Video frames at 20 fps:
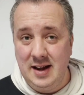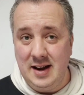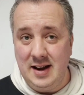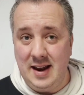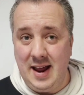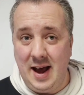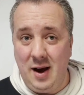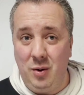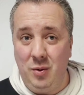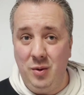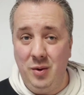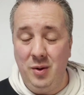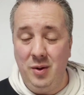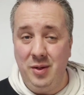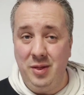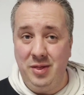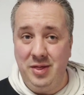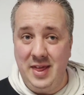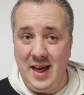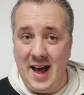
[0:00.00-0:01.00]
Now,
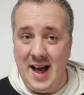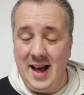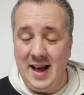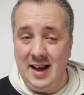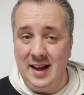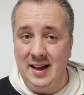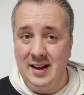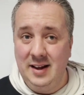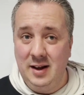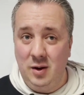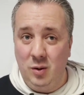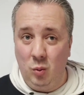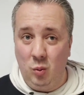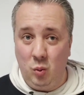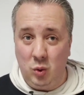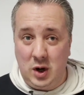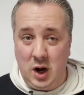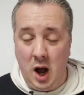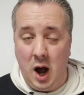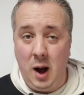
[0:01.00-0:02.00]
that
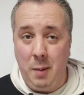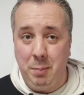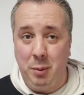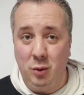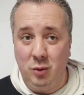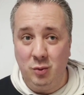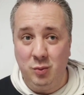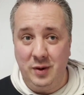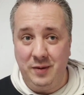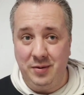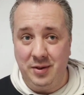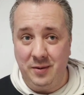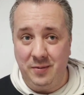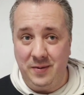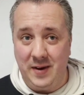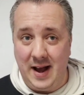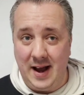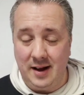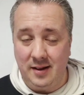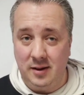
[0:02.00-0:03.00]
coupled with the
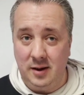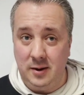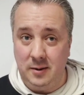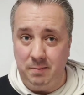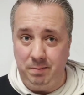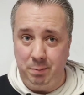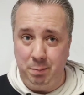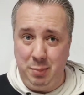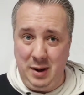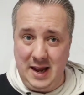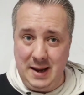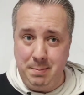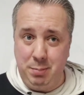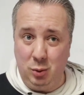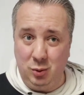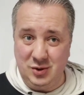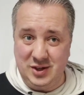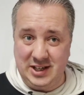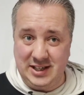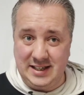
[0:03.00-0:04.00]
fact that
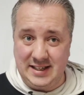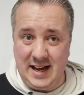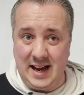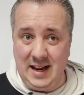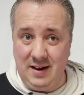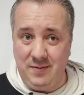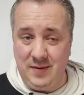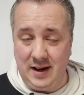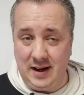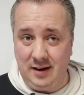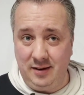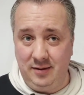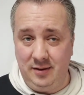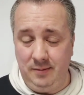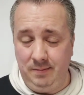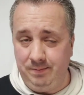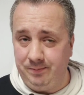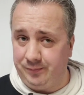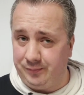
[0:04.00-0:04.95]
people's savings